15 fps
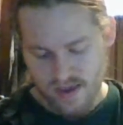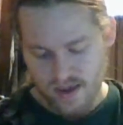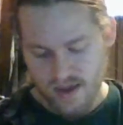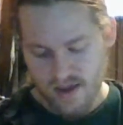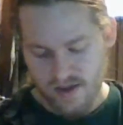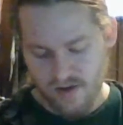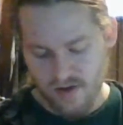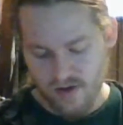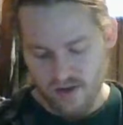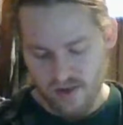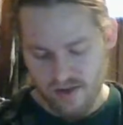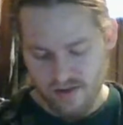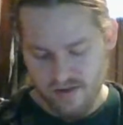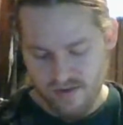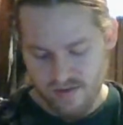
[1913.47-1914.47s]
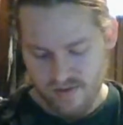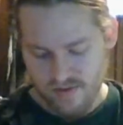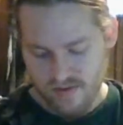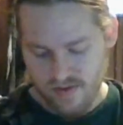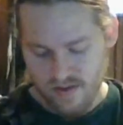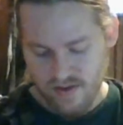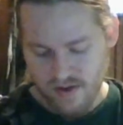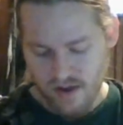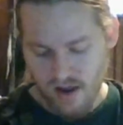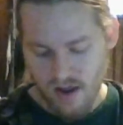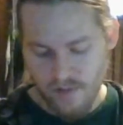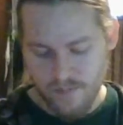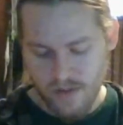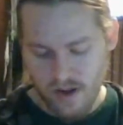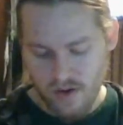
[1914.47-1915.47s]
It costs
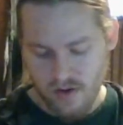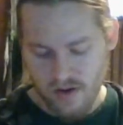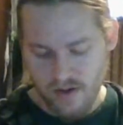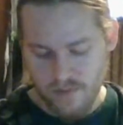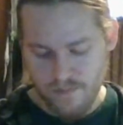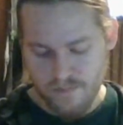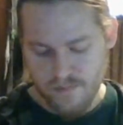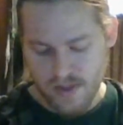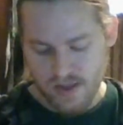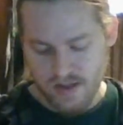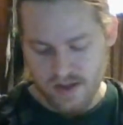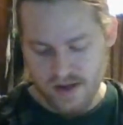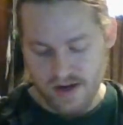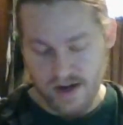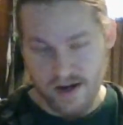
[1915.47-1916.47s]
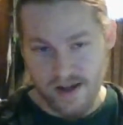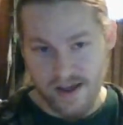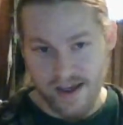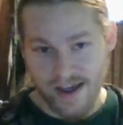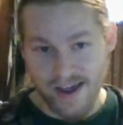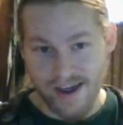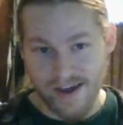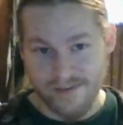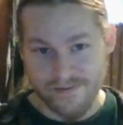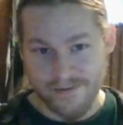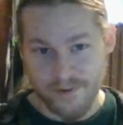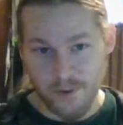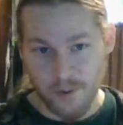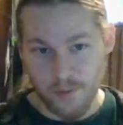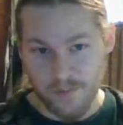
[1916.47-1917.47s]
about 1.5 million
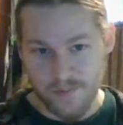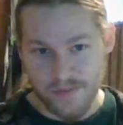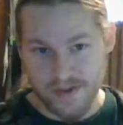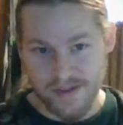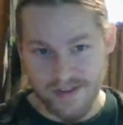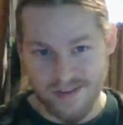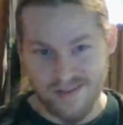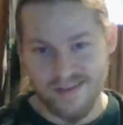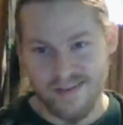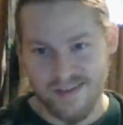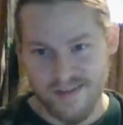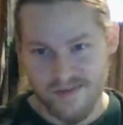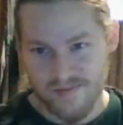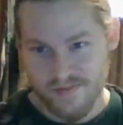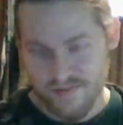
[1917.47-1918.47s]
gold pieces.